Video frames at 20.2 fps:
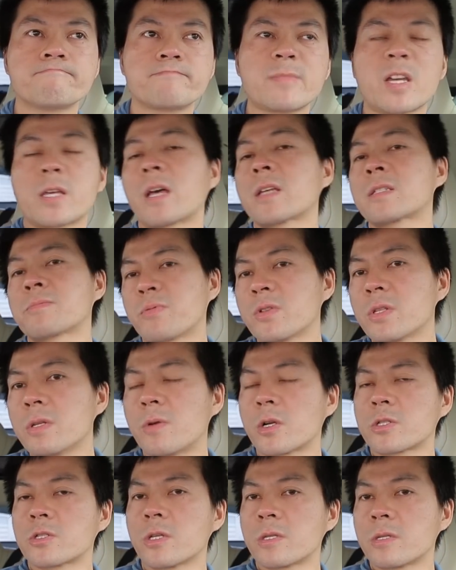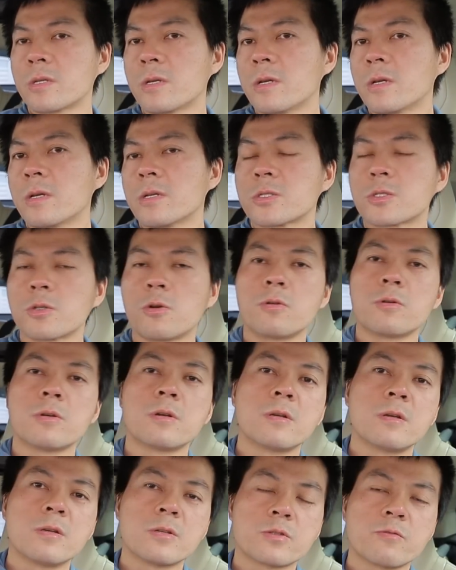Yeah, that's pretty much it. So
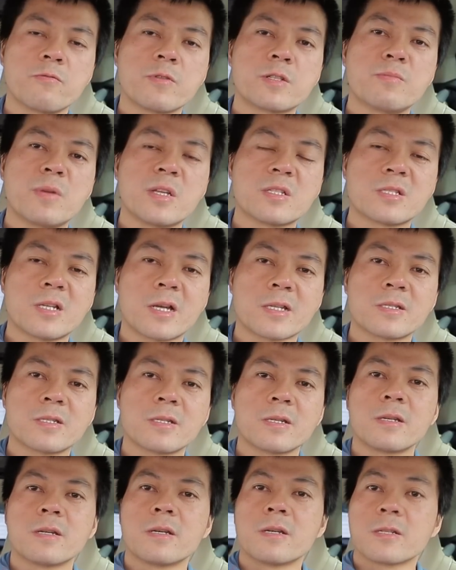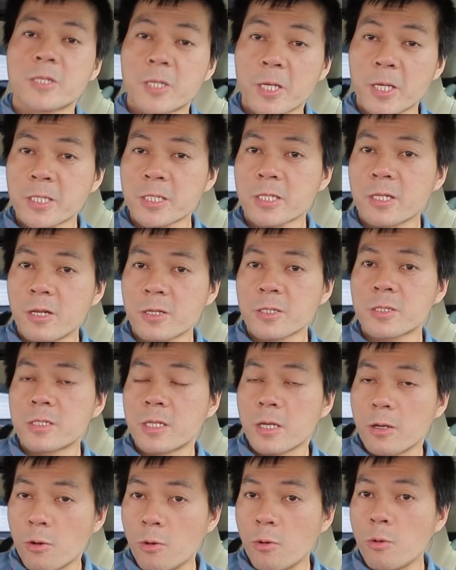which means that Teslas,
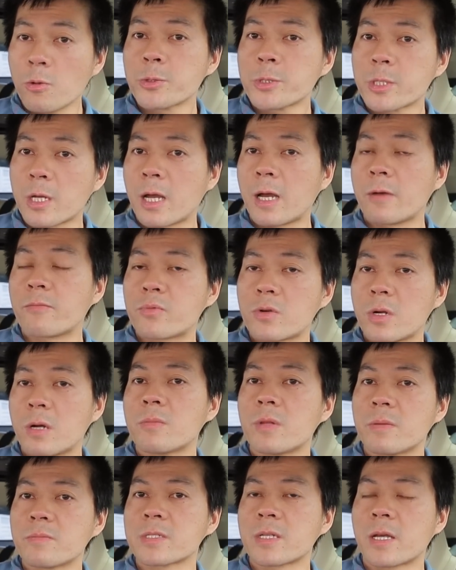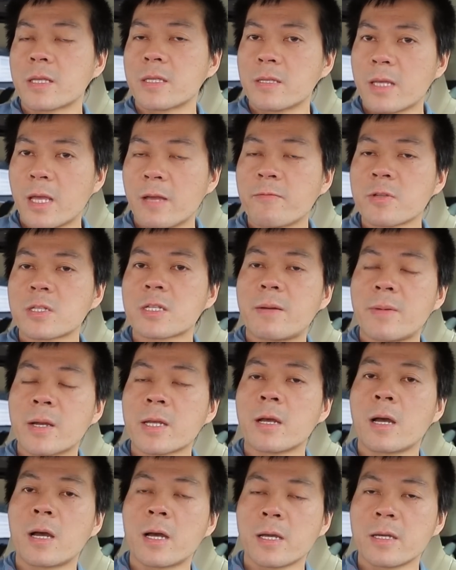they also have problems. And every time
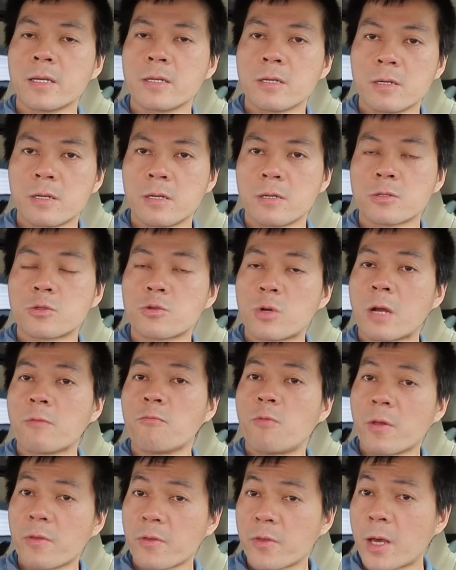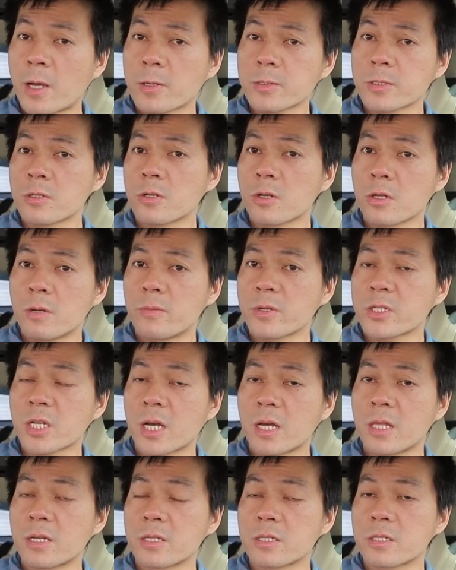I drive 1,000 kilometer
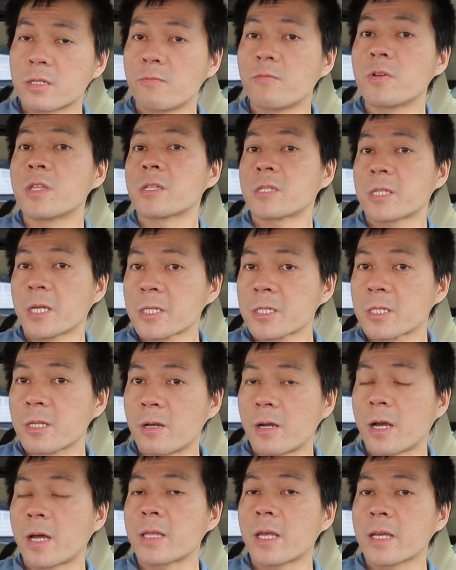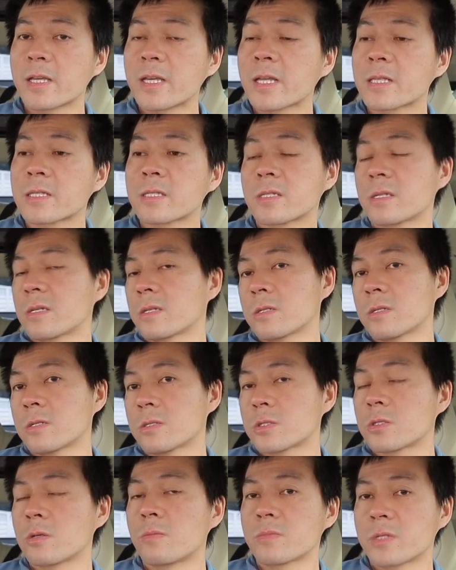challenge with a Tesla and I get
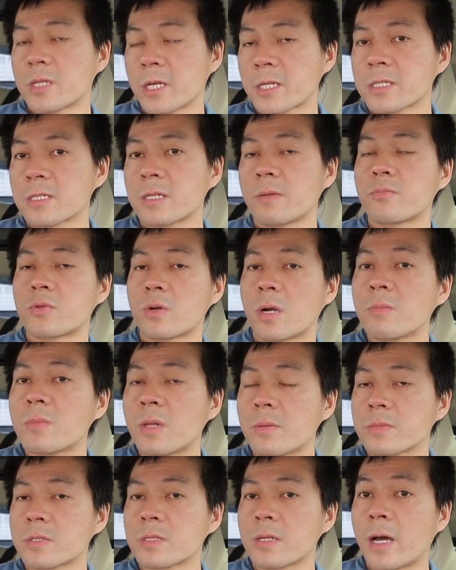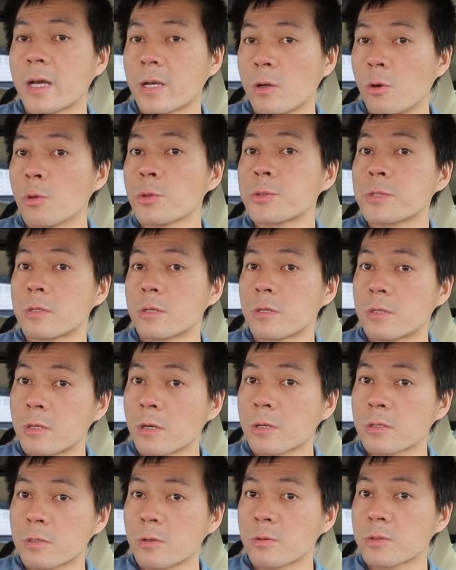some Tesla problems, I also
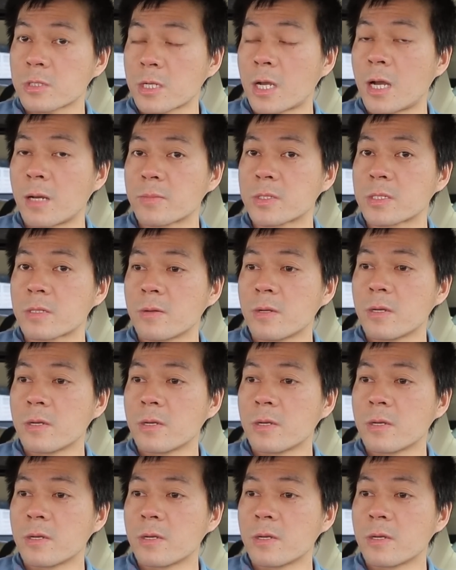deduct those times.